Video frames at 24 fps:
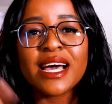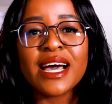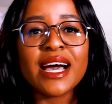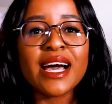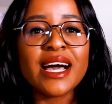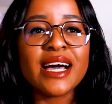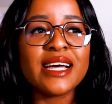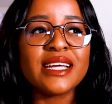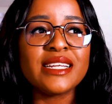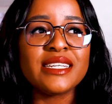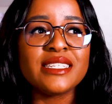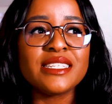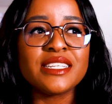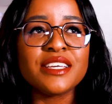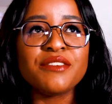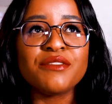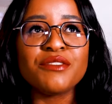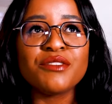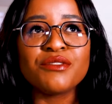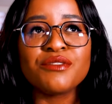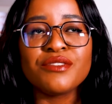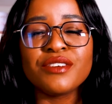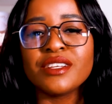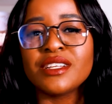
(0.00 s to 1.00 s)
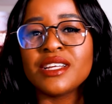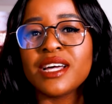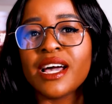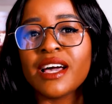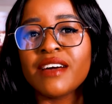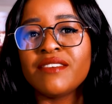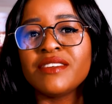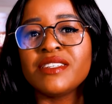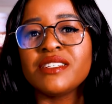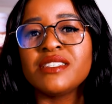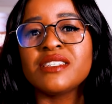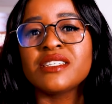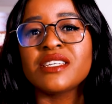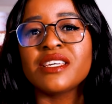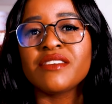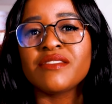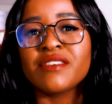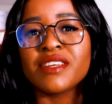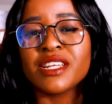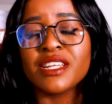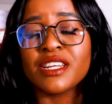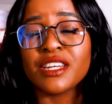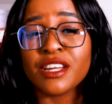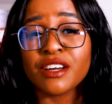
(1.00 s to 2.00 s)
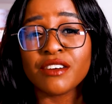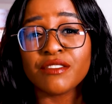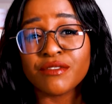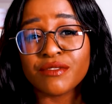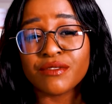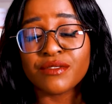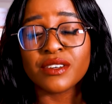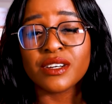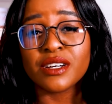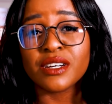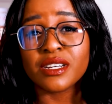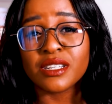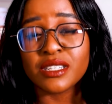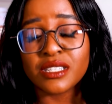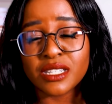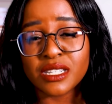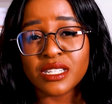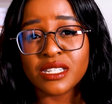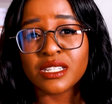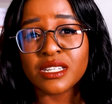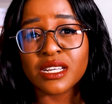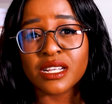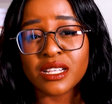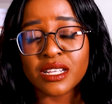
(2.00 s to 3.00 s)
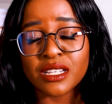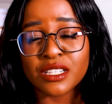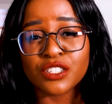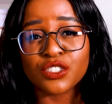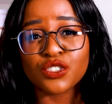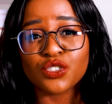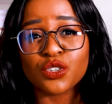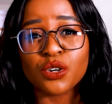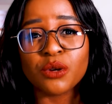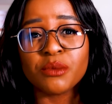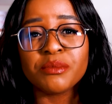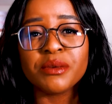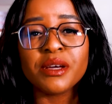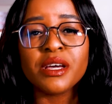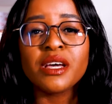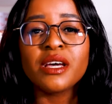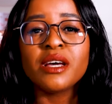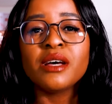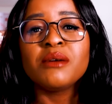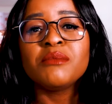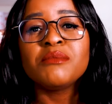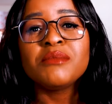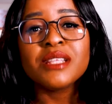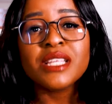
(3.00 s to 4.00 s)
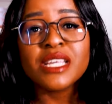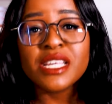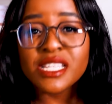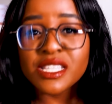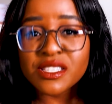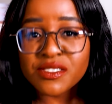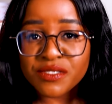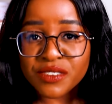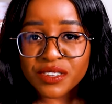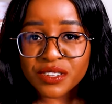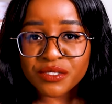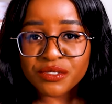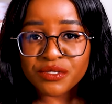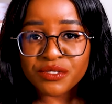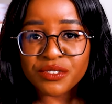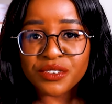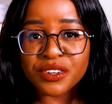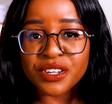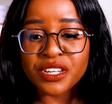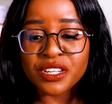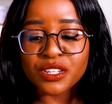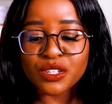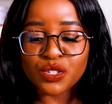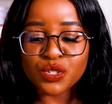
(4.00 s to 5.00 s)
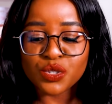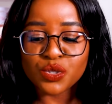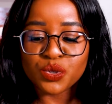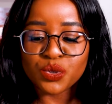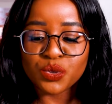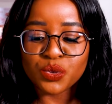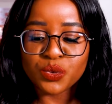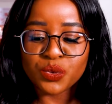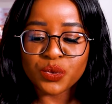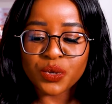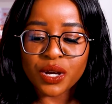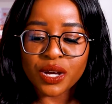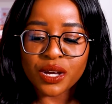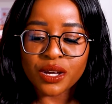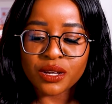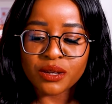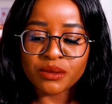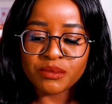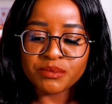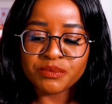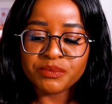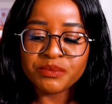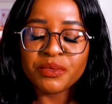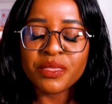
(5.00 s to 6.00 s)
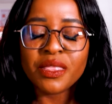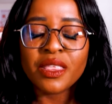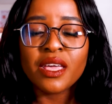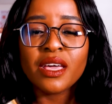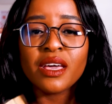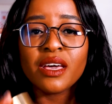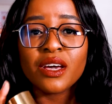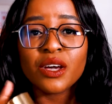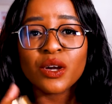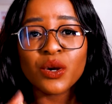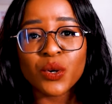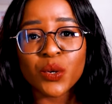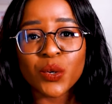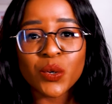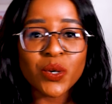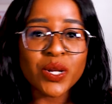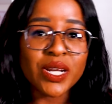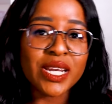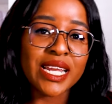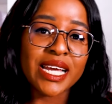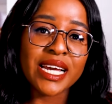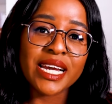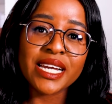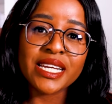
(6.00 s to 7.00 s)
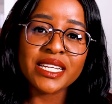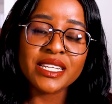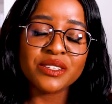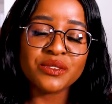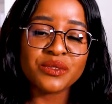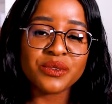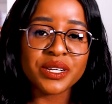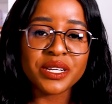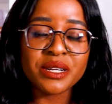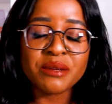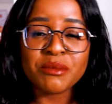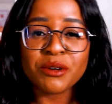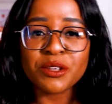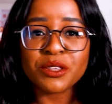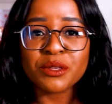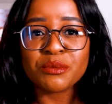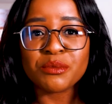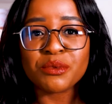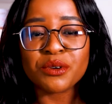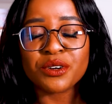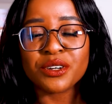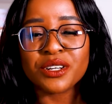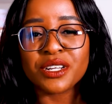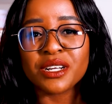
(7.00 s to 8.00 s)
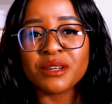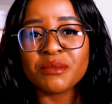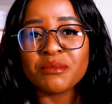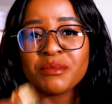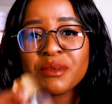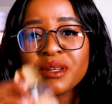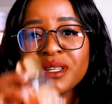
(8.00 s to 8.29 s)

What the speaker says: And if you feel I haven't given enough detail at the shop, please feel free to go online and read about the product.